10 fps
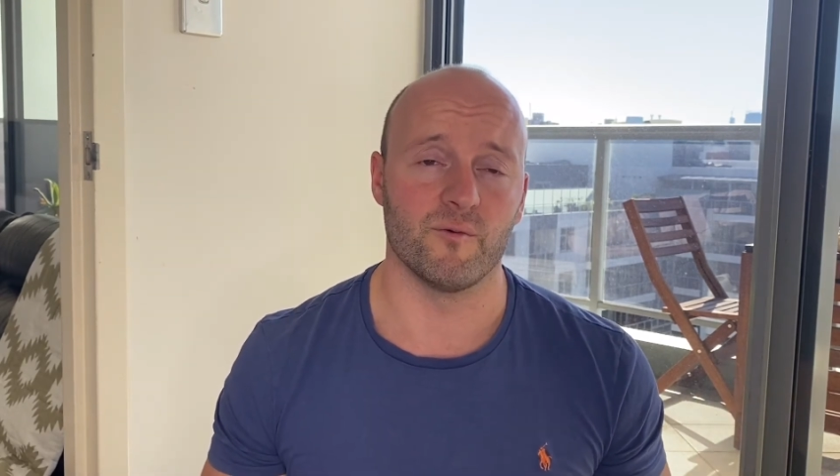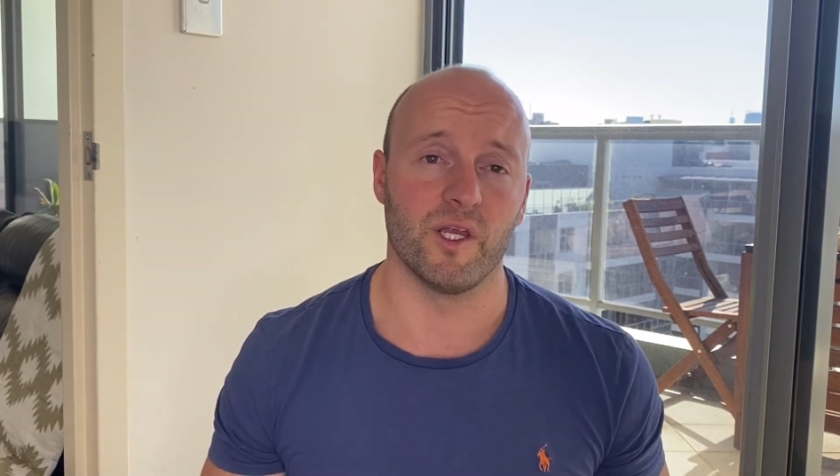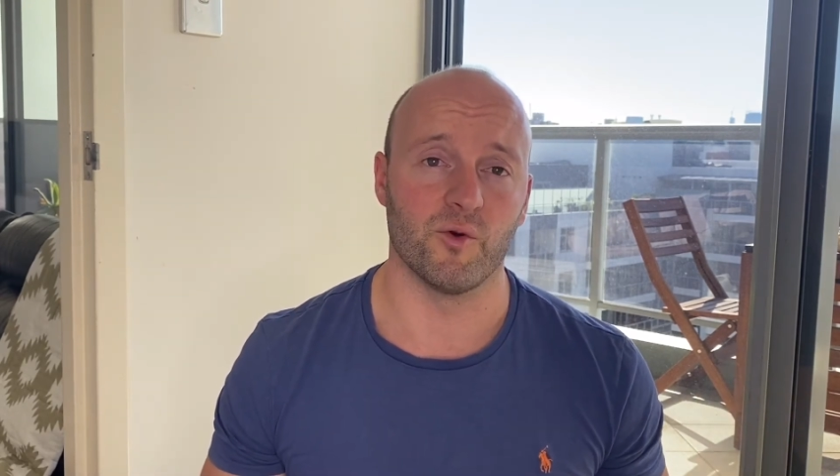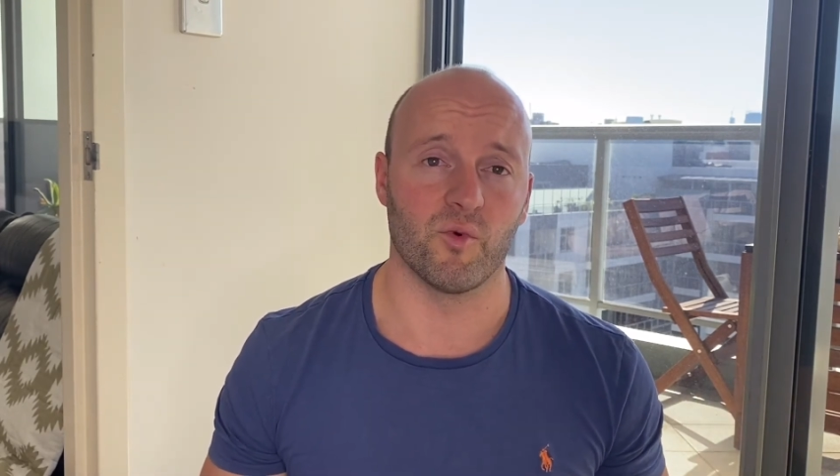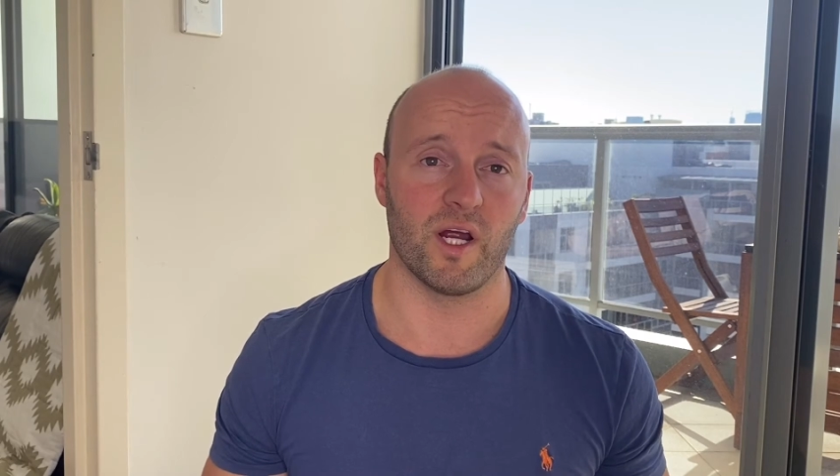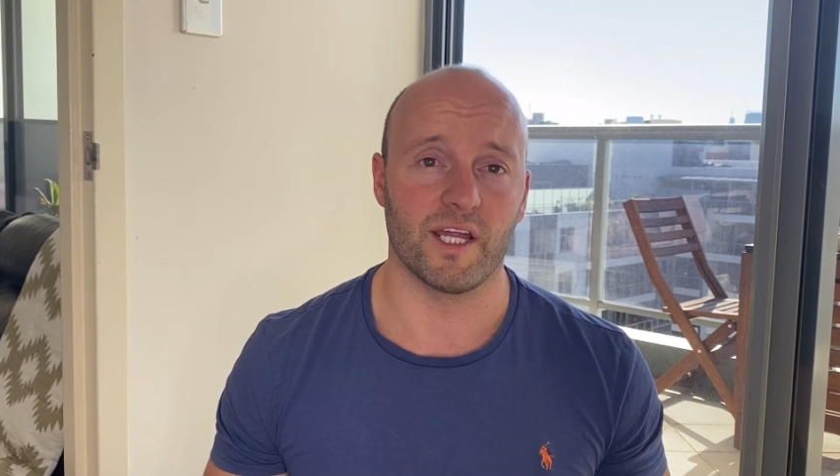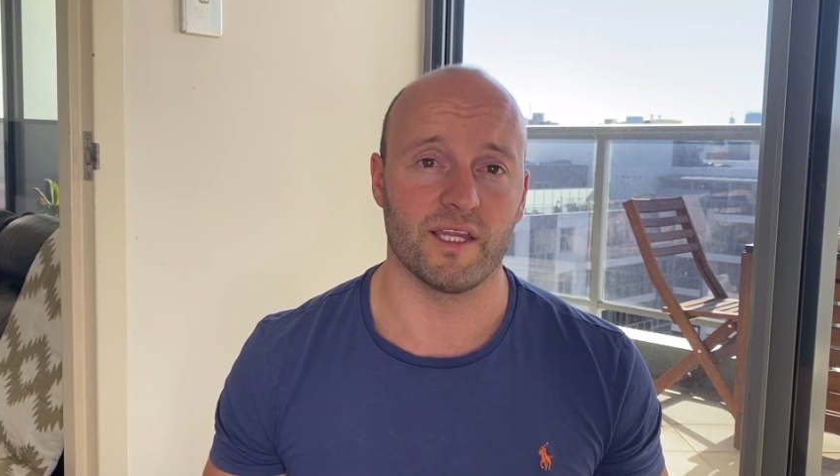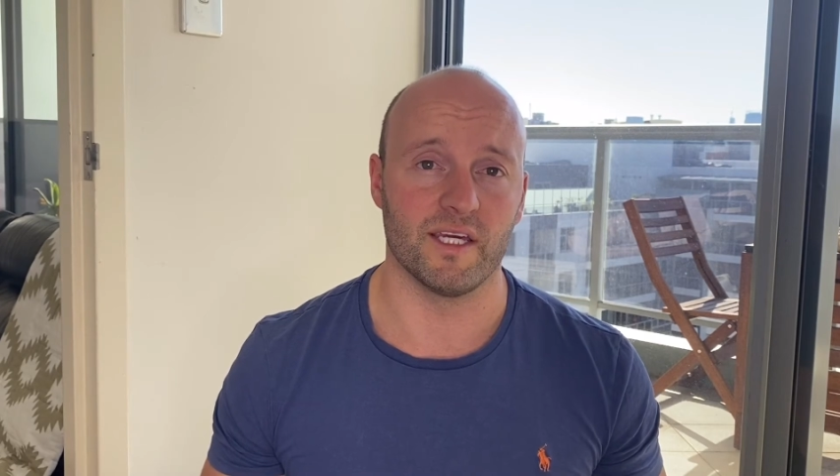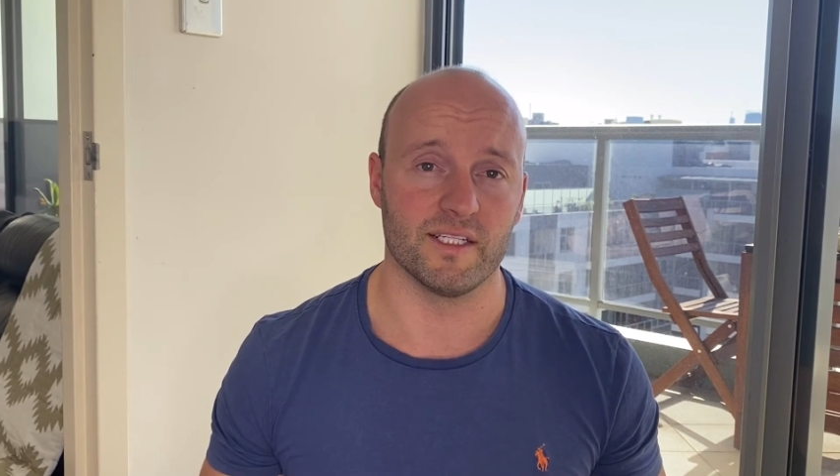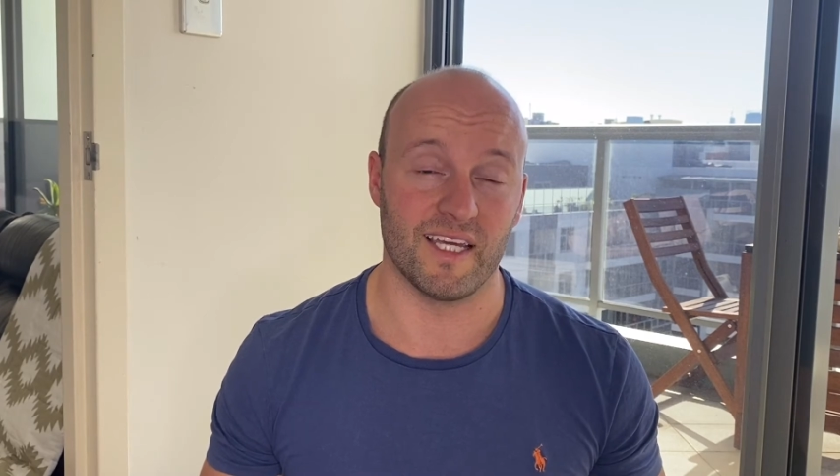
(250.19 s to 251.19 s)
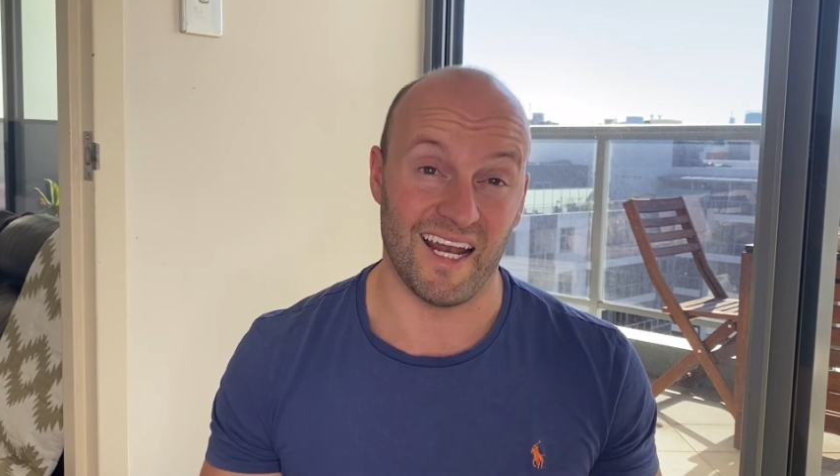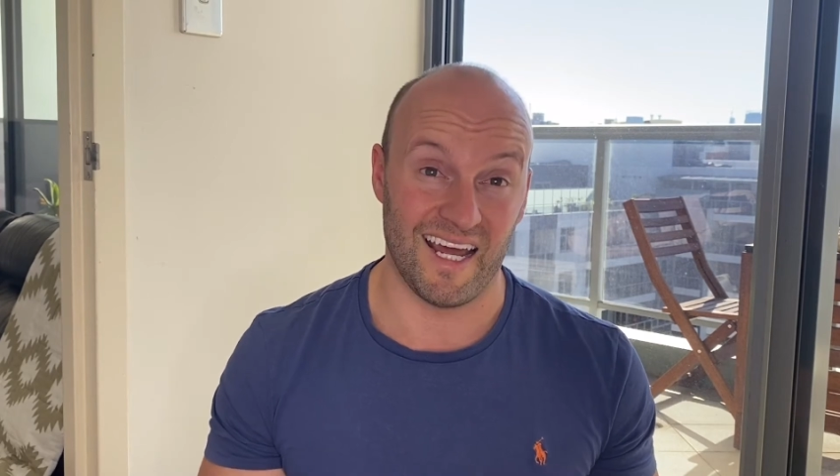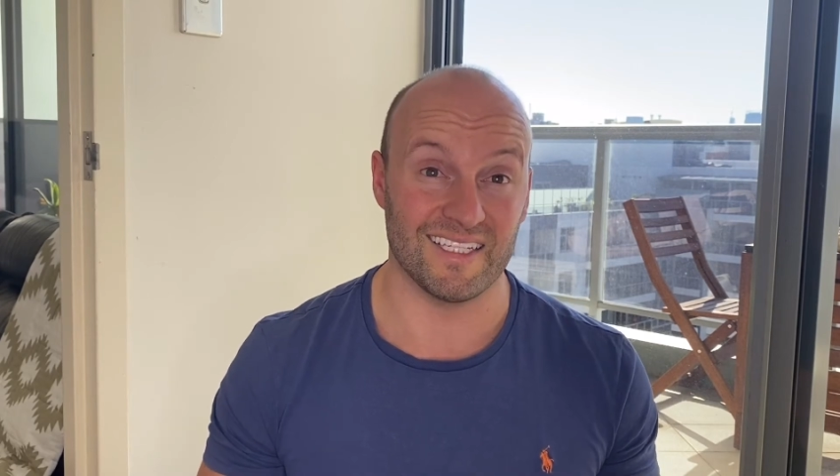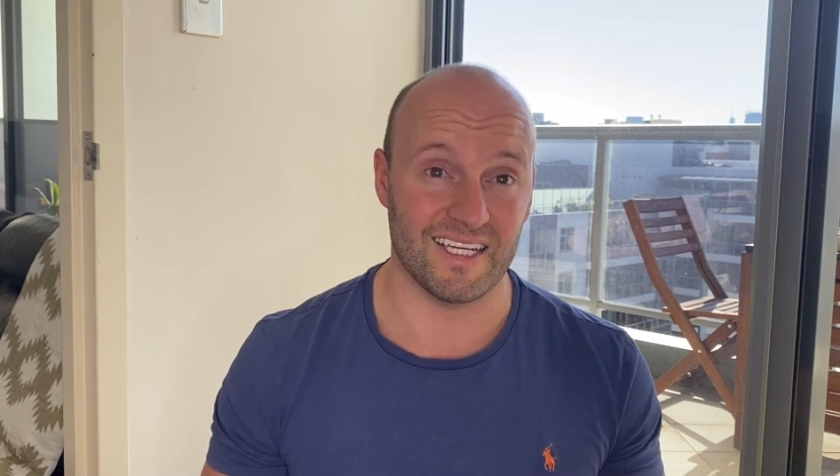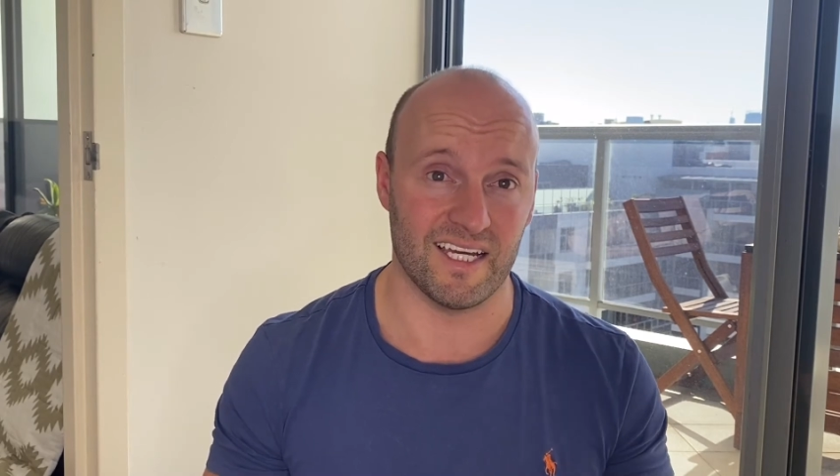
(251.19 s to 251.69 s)
when you're writing things in
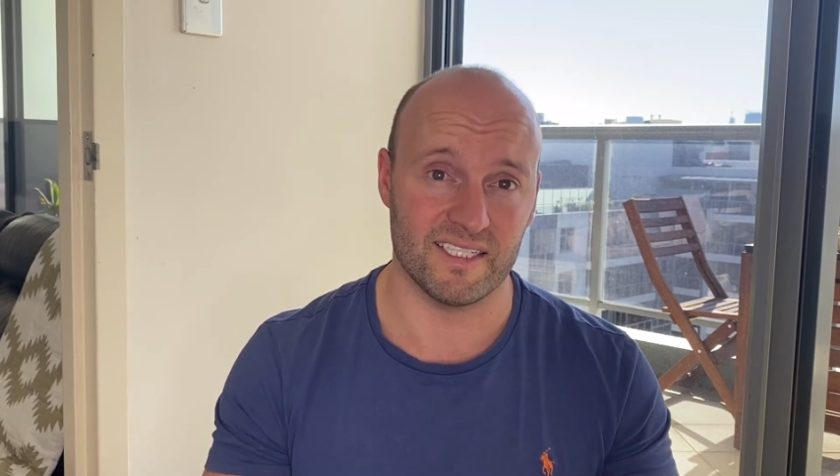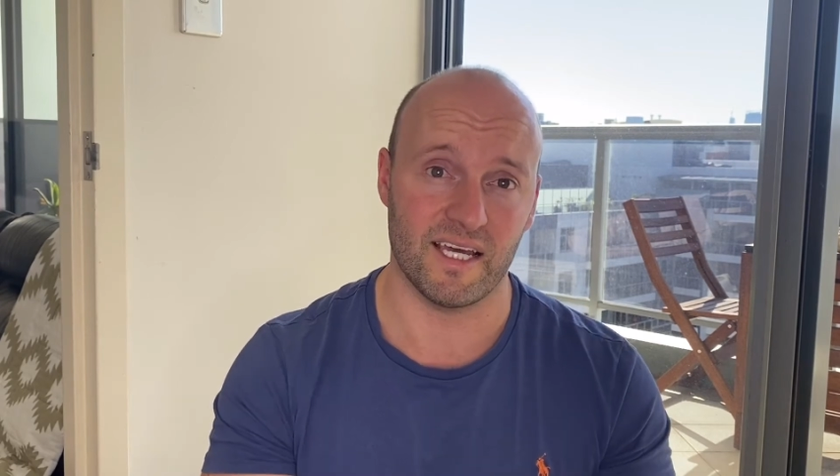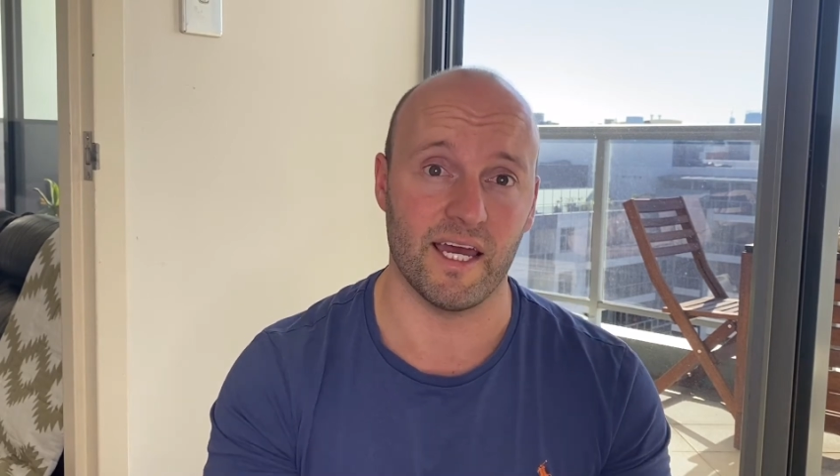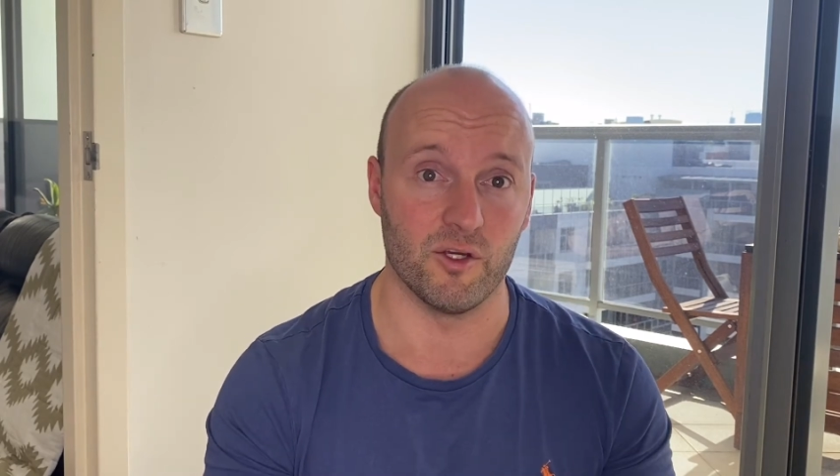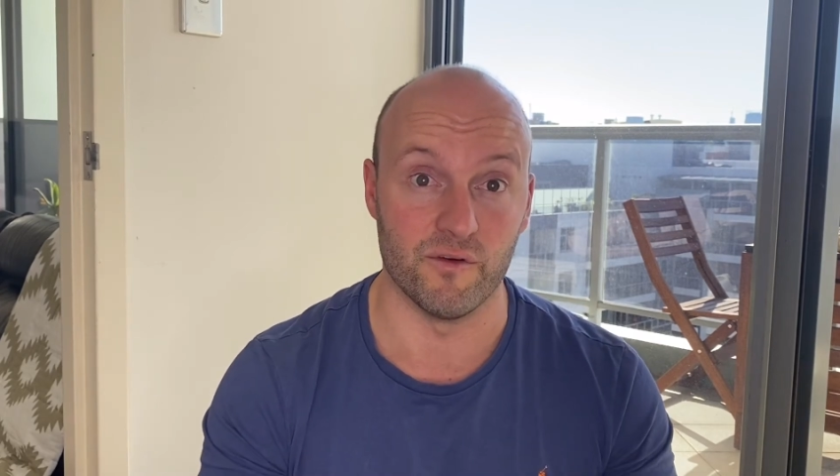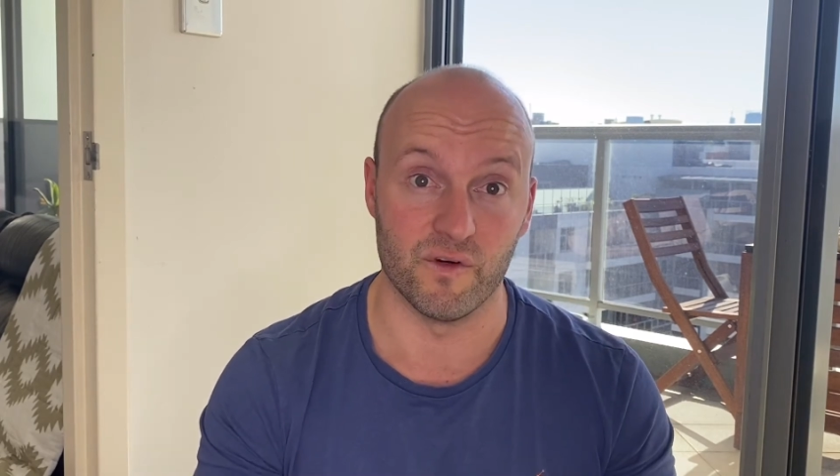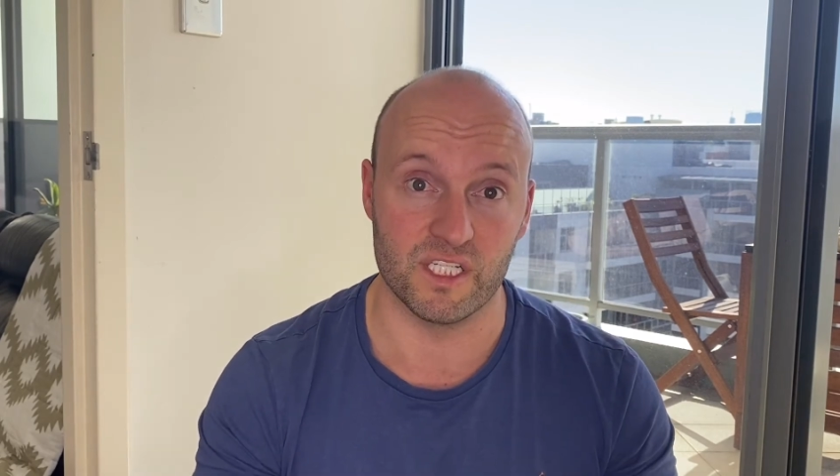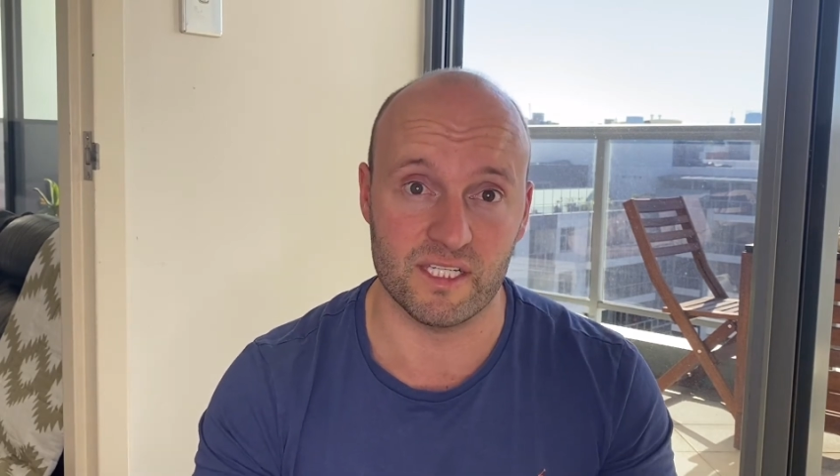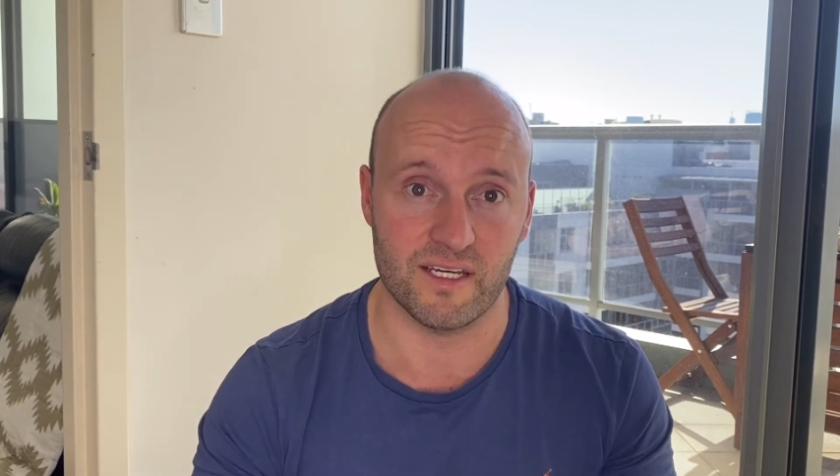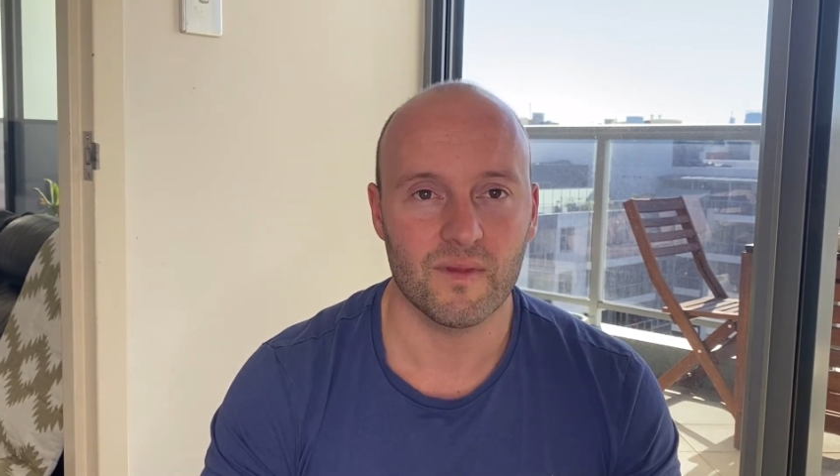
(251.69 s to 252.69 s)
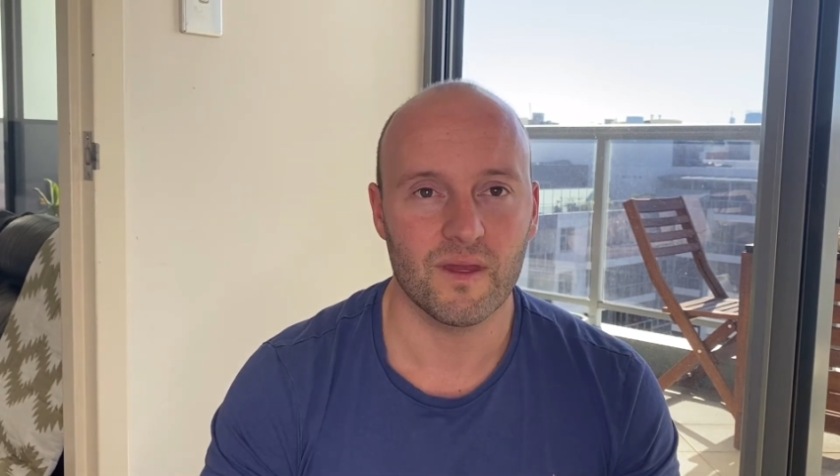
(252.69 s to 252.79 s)
essays at university.